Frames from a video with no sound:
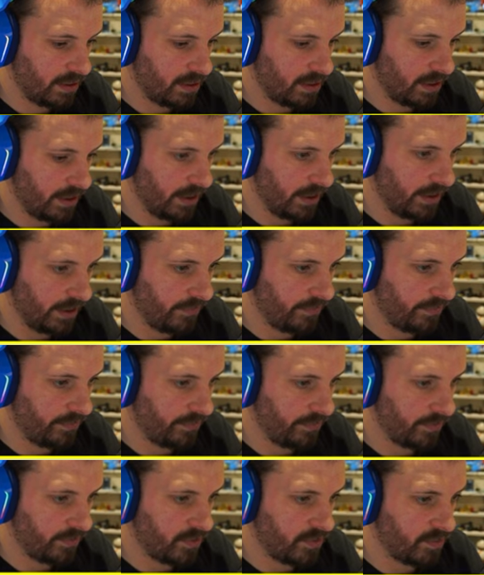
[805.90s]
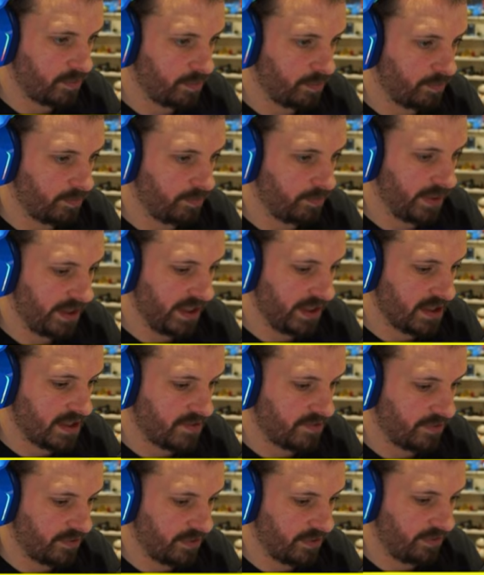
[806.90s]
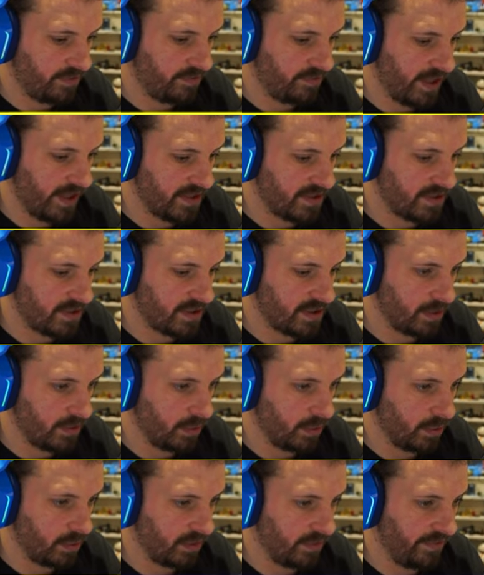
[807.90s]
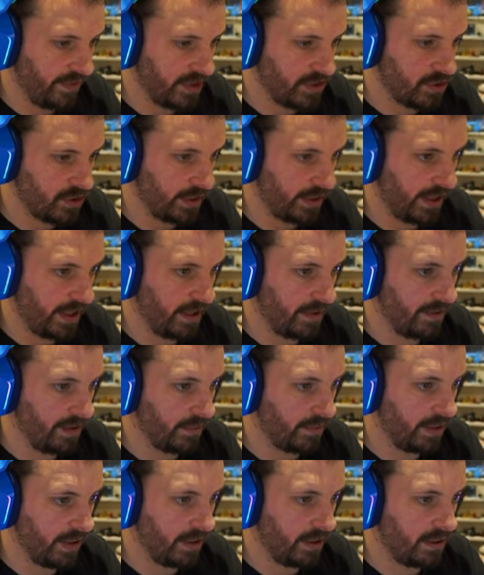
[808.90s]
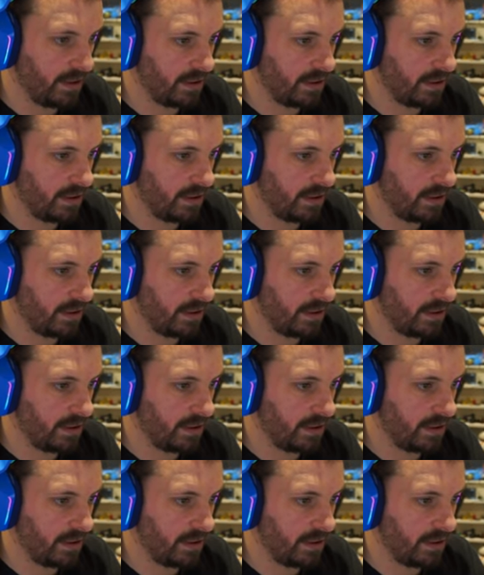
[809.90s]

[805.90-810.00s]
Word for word: I'll leave space for a fence that we will eventually get around there.